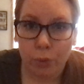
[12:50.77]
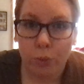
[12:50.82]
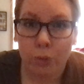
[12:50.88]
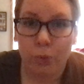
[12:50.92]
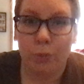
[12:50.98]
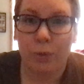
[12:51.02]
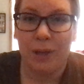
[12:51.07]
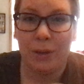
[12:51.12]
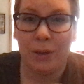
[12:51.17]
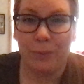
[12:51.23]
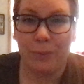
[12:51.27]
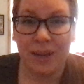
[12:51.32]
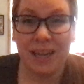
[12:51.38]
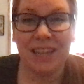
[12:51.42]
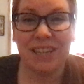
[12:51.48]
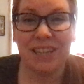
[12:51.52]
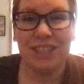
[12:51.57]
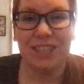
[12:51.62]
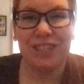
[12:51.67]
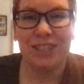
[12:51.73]
We
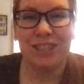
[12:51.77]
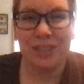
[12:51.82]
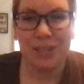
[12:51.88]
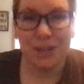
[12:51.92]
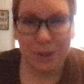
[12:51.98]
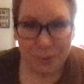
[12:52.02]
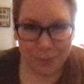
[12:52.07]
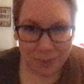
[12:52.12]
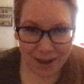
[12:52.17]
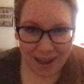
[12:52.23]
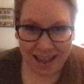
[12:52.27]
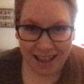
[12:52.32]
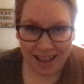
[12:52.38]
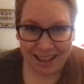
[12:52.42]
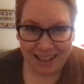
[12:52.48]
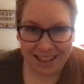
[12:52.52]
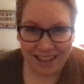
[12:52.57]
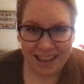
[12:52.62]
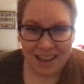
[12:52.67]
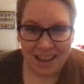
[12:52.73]
wish you
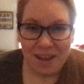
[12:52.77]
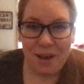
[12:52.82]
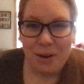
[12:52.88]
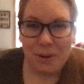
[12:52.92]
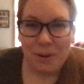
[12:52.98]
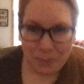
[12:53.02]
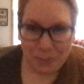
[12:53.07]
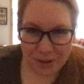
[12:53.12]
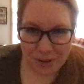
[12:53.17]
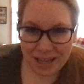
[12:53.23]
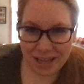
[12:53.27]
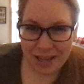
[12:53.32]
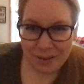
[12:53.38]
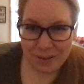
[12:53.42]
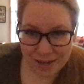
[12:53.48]
well. We